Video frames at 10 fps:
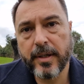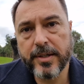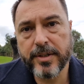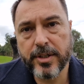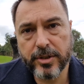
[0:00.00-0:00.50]

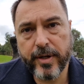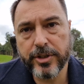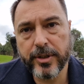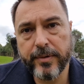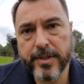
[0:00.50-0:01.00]
as a
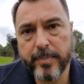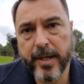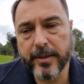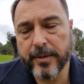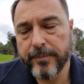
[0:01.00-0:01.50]
discretionary
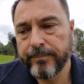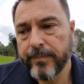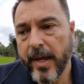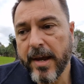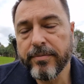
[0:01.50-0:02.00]
spend.
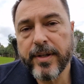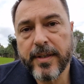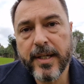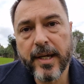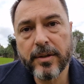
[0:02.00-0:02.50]

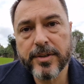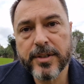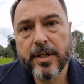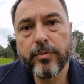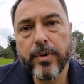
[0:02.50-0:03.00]
Everything
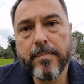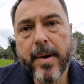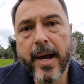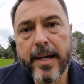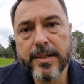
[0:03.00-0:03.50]
else
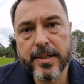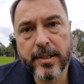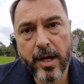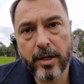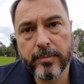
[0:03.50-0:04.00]
remains in
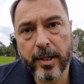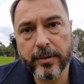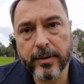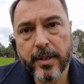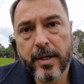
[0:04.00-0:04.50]
the home
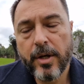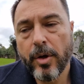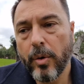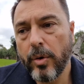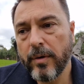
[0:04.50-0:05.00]
loan.
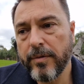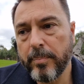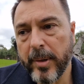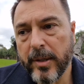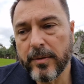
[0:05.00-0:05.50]
All of the
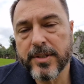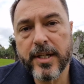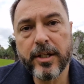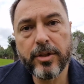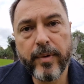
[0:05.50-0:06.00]
bills
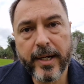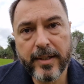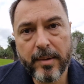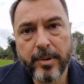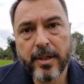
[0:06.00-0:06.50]
that are direct
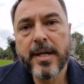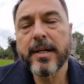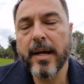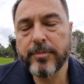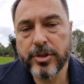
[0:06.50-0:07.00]
debit
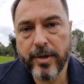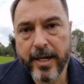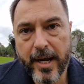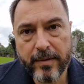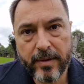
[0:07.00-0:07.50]
come
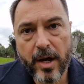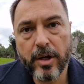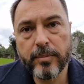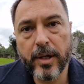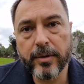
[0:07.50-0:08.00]
straight out of the
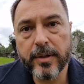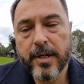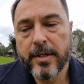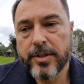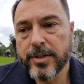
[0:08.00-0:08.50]
home loan
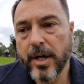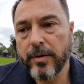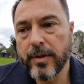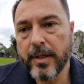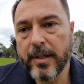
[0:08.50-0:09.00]

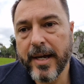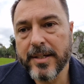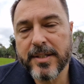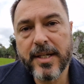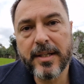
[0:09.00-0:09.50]
so that they
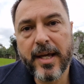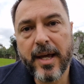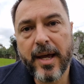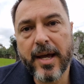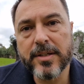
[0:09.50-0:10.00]
sit
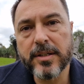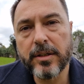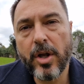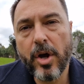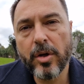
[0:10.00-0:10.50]
there as
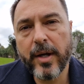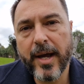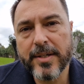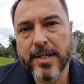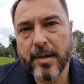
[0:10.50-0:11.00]
long
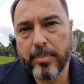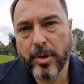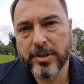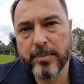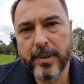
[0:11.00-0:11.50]
as they
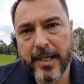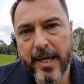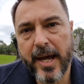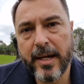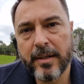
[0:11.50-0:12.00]
possibly
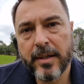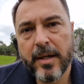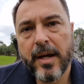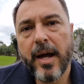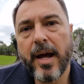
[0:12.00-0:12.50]
can
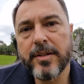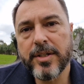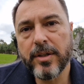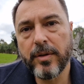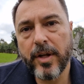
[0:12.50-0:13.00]

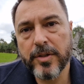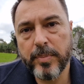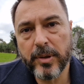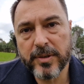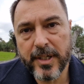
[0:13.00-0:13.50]
until those
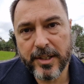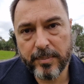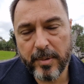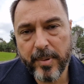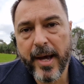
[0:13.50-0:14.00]
bills need to
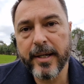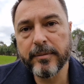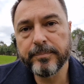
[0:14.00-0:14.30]
be paid.